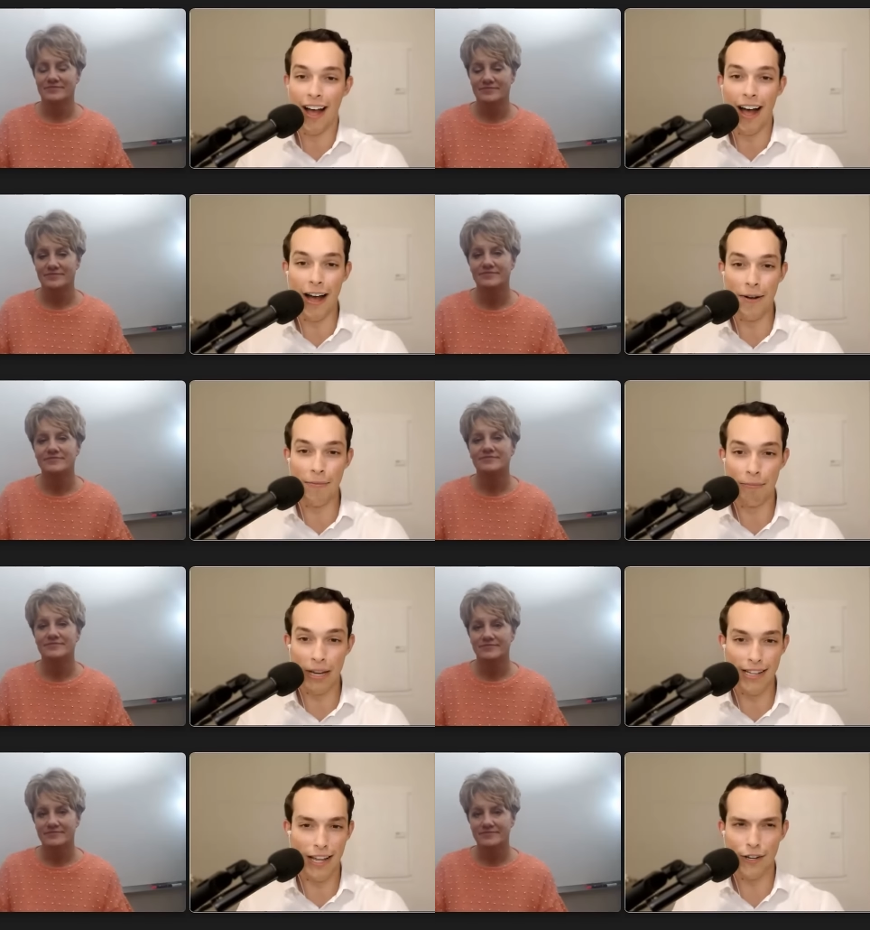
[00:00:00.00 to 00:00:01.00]
Speaker 1: Um,
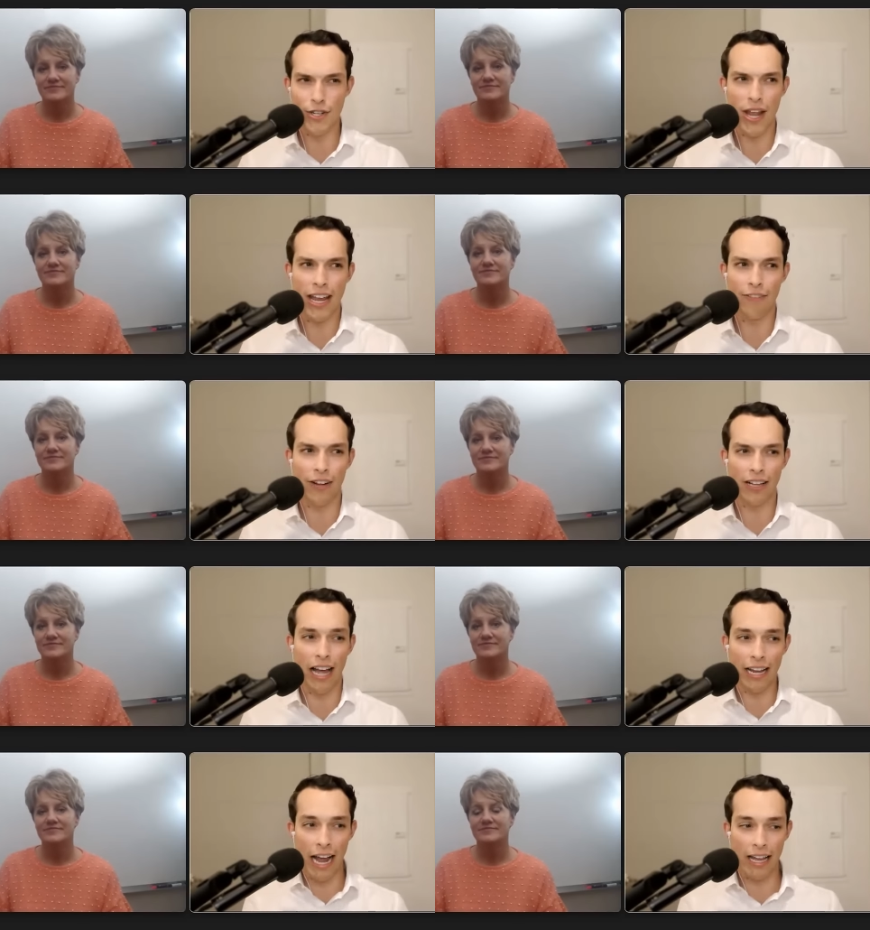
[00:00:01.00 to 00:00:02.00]
because like you're saying, if a,
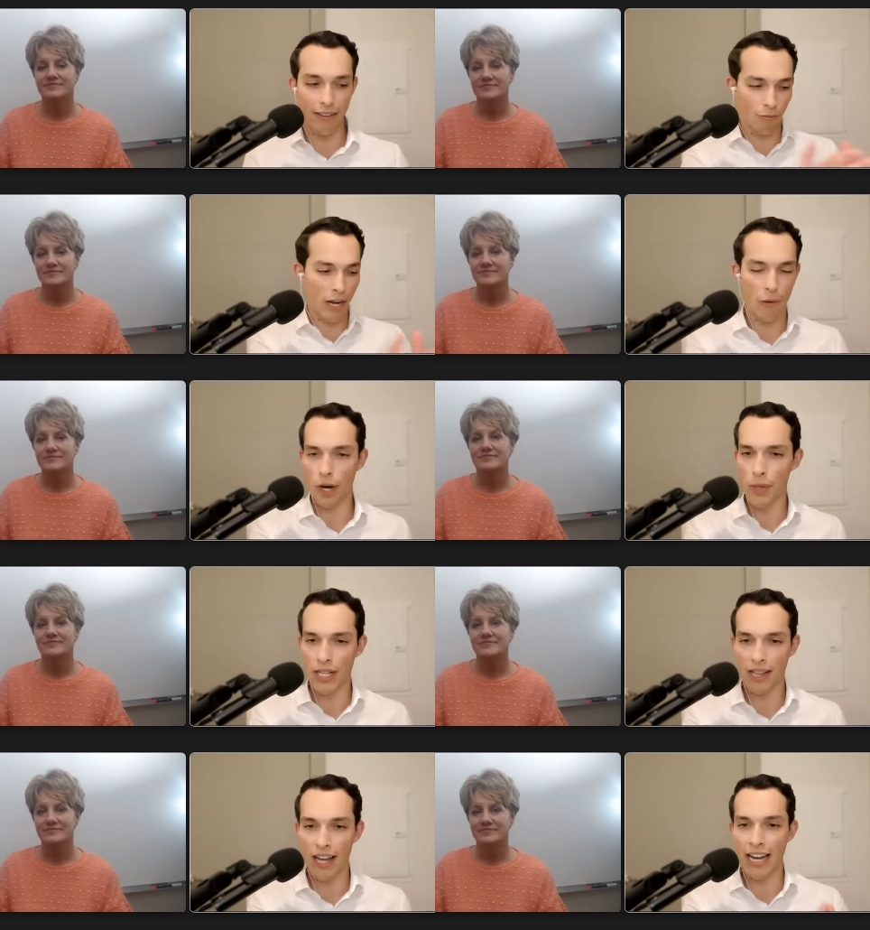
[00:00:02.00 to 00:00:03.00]
I, I, when I work with
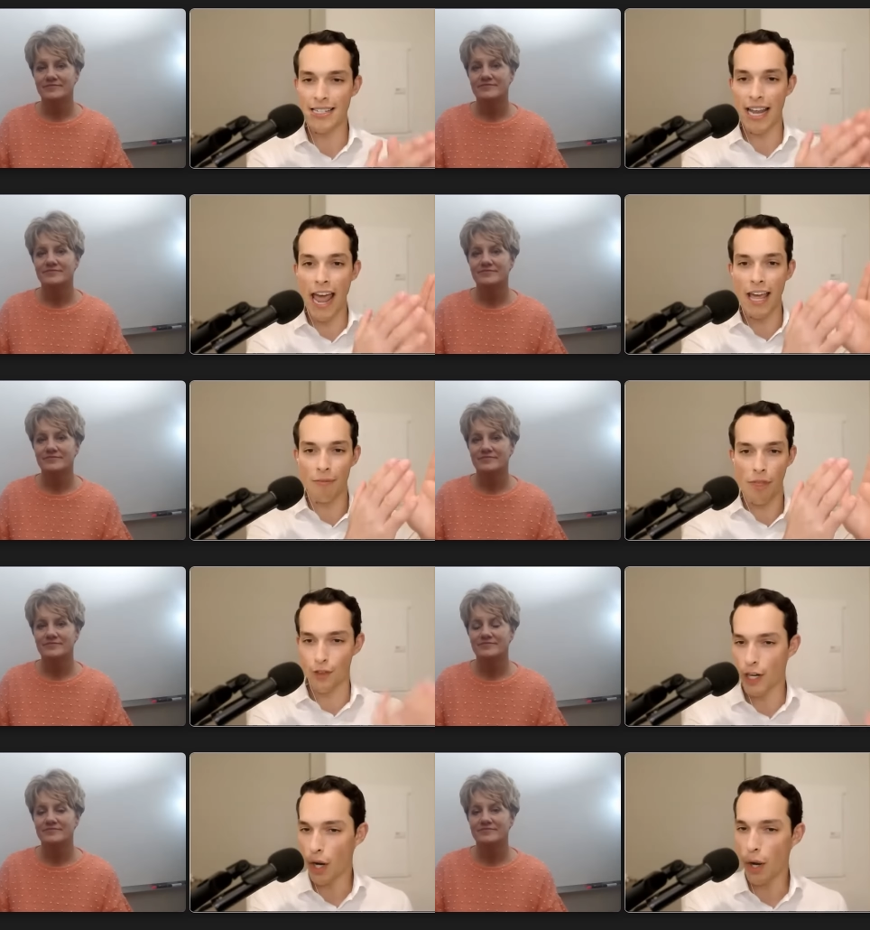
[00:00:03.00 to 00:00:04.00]
a client, I say, Hey,
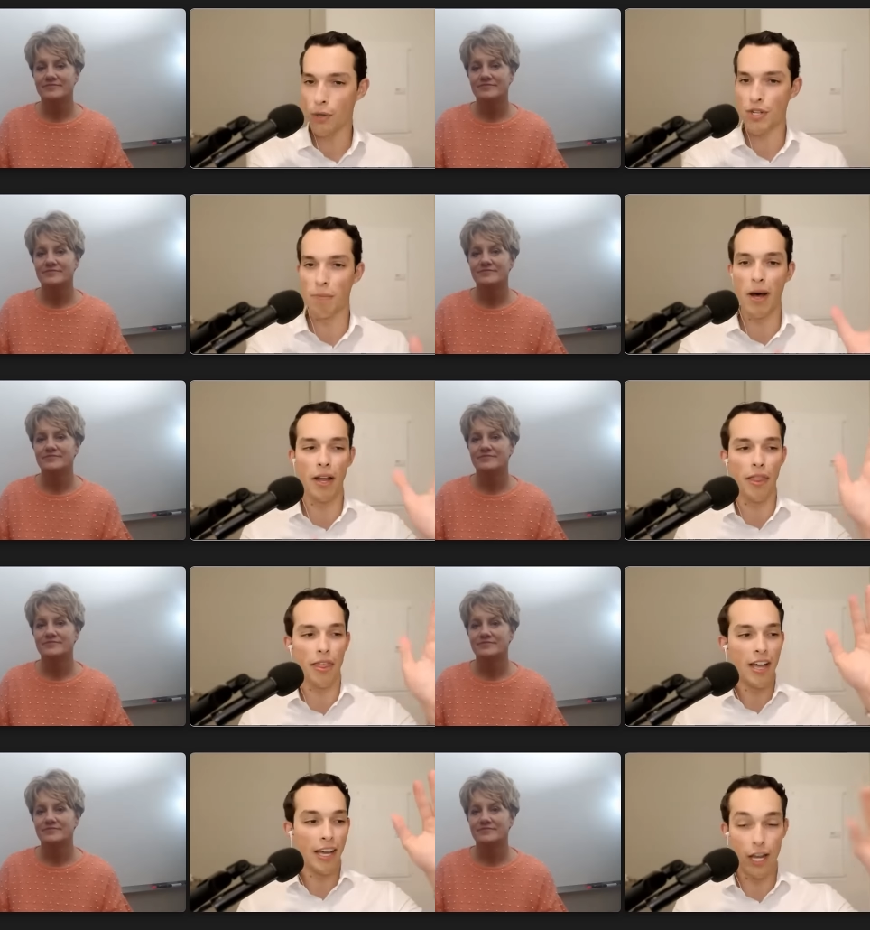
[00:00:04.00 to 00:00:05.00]
three calls a
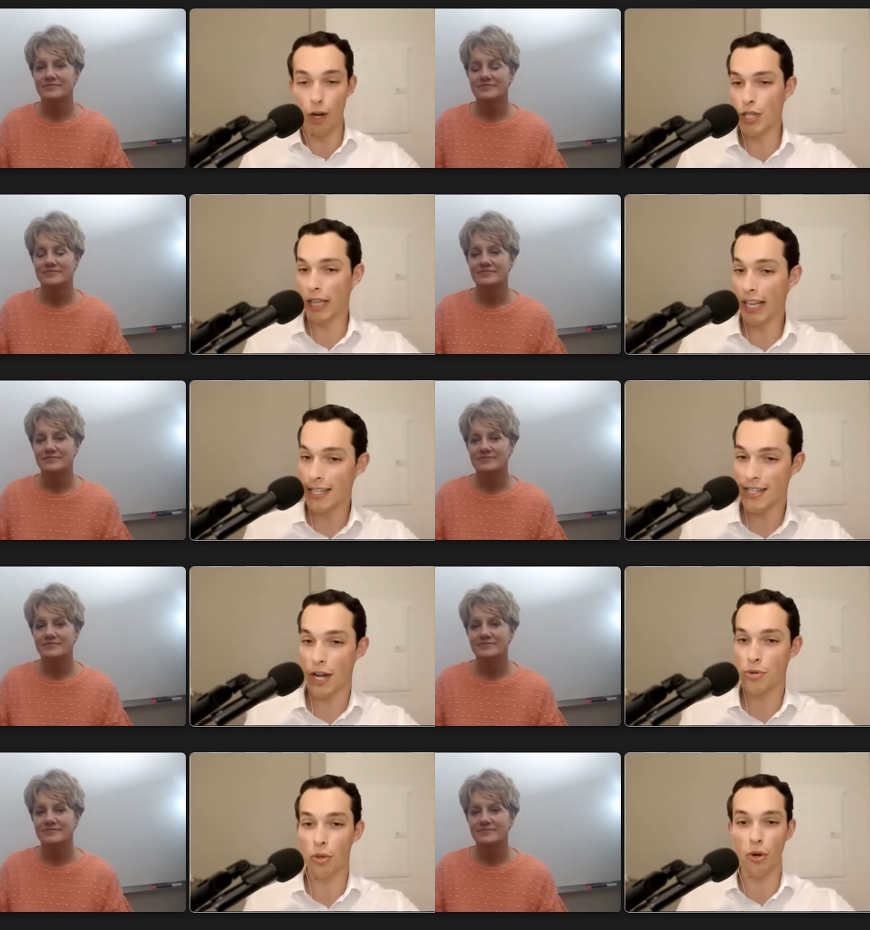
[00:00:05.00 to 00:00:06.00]
month, here's the link to
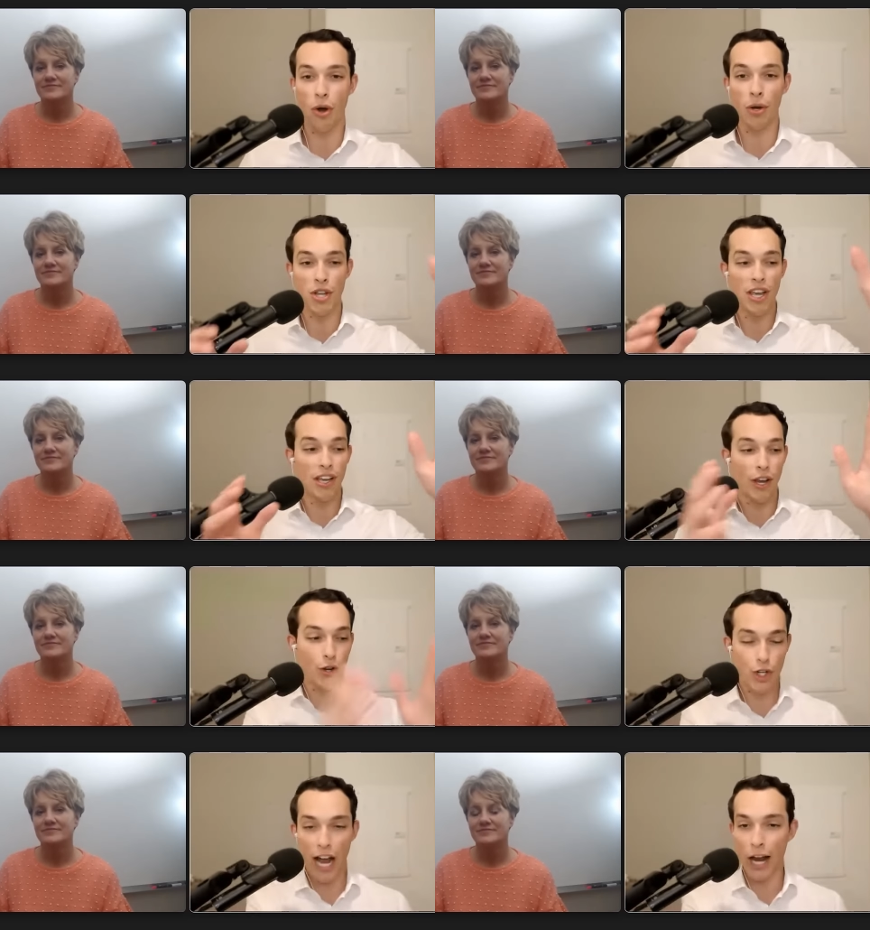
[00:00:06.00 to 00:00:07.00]
schedule the calls. Here's your